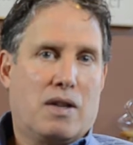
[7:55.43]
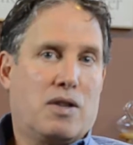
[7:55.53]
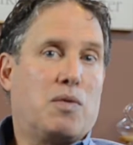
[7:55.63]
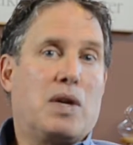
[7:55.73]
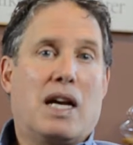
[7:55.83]

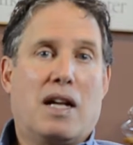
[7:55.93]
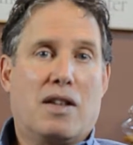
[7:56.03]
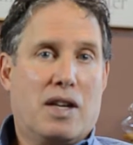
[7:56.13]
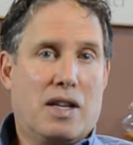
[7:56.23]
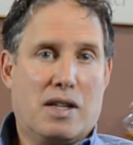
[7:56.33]
The
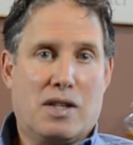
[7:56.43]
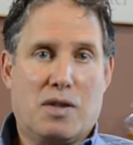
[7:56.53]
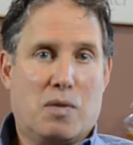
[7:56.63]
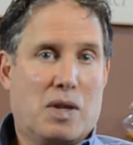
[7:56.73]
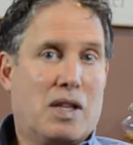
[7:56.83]
reality is,
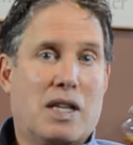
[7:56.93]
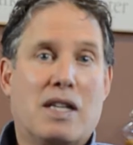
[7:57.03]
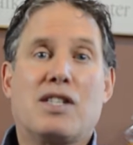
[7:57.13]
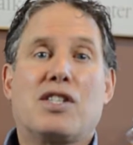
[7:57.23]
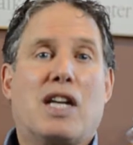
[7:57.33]

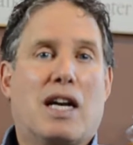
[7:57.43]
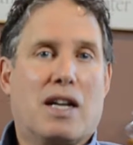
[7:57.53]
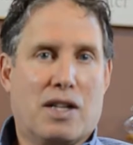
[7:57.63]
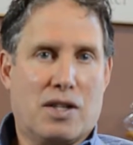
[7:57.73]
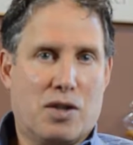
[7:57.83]
within
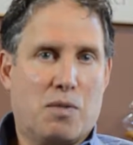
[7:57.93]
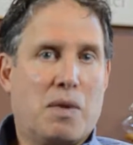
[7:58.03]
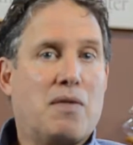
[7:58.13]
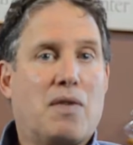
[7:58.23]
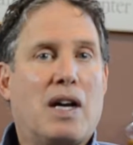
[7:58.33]
seconds, you
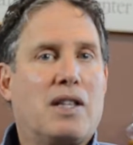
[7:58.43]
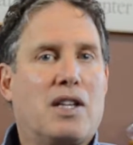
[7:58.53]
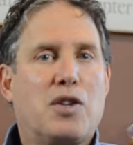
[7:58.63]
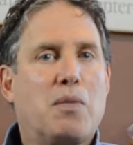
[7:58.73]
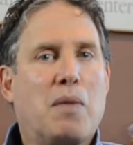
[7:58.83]
may find
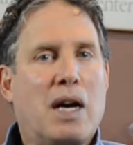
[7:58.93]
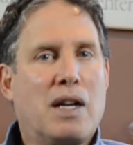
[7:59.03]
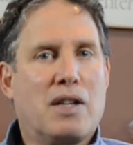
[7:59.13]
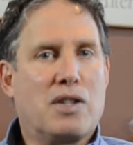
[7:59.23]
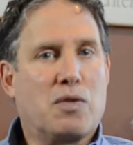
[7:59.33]
that your mind is